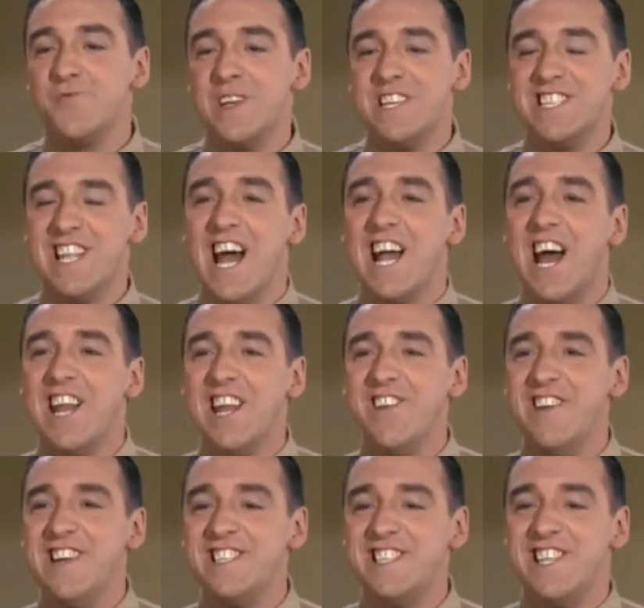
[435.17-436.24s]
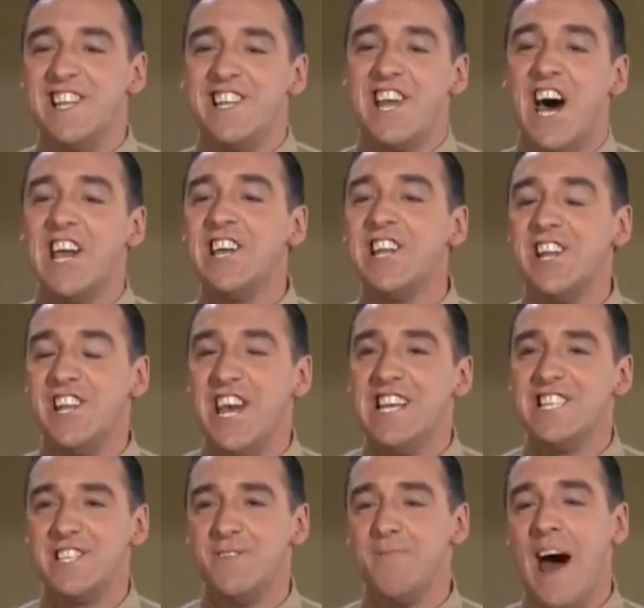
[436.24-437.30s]
the reason I got interested in taking the
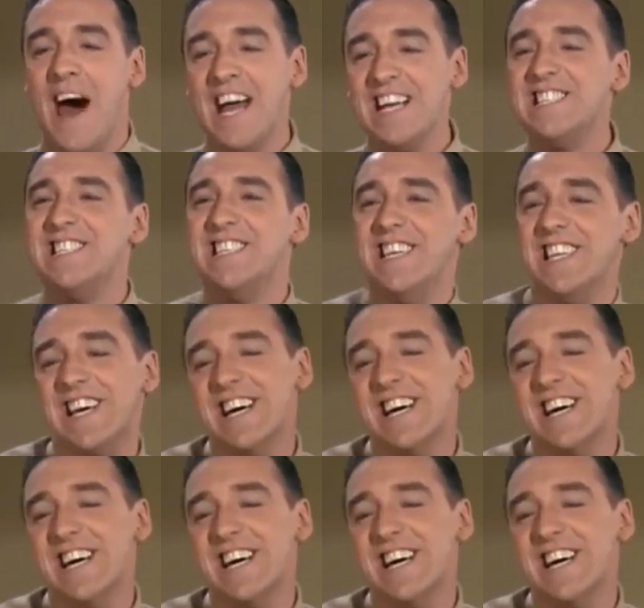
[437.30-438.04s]
test and passing it.